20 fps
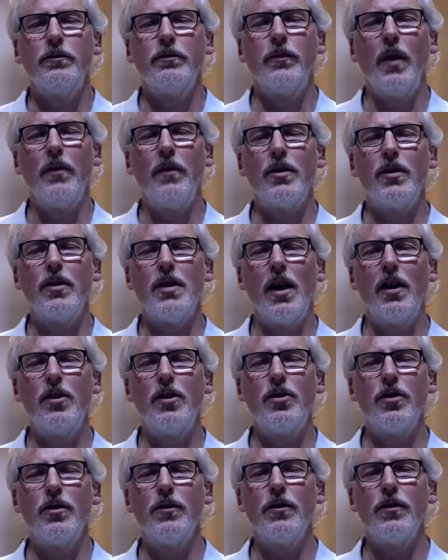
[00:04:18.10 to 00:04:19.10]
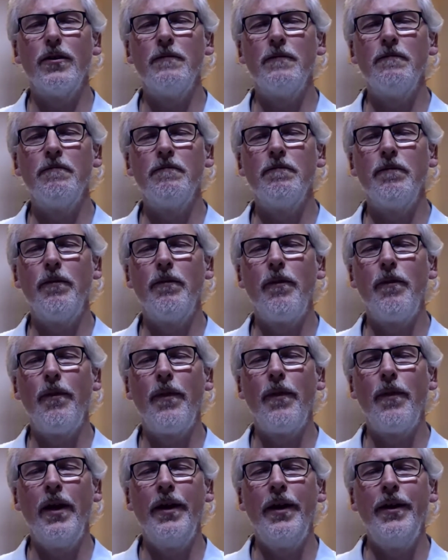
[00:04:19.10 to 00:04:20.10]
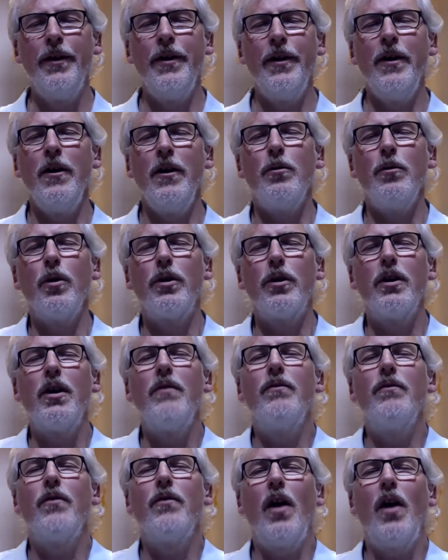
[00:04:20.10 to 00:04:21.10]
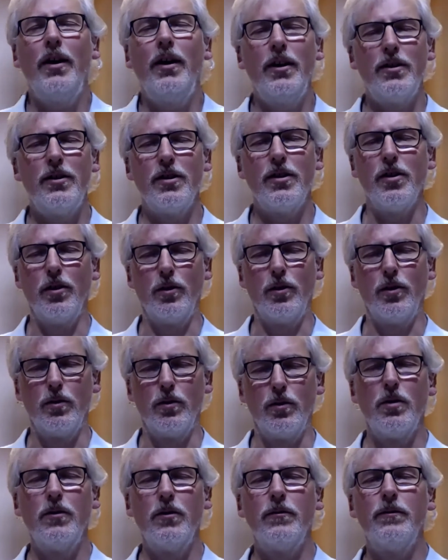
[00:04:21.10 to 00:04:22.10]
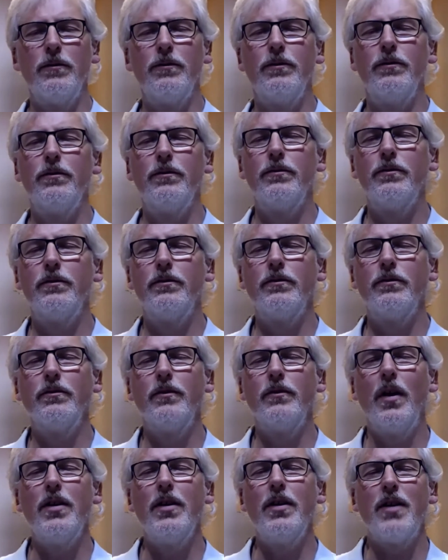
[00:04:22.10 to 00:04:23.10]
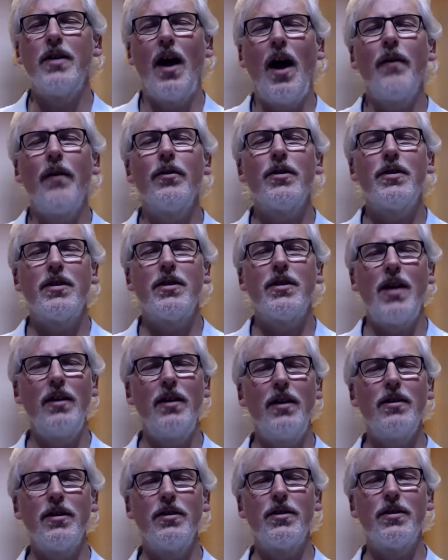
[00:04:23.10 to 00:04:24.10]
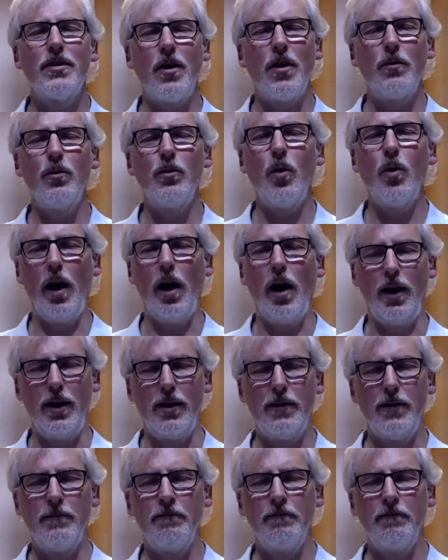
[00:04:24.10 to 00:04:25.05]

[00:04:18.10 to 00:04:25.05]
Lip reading: invitation, what I'd invite you to do is to have a sense in some way